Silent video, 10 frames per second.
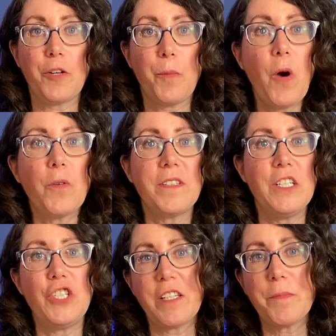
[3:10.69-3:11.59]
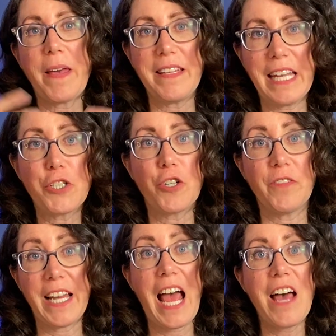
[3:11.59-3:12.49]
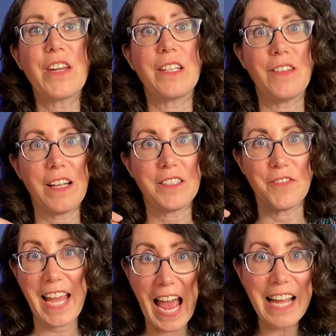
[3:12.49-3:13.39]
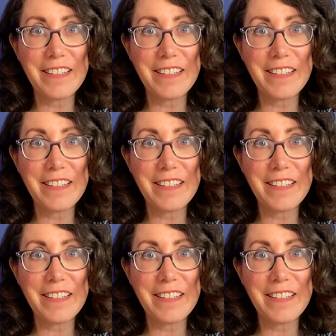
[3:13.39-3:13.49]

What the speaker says: post, just by the nature of it having lots of tags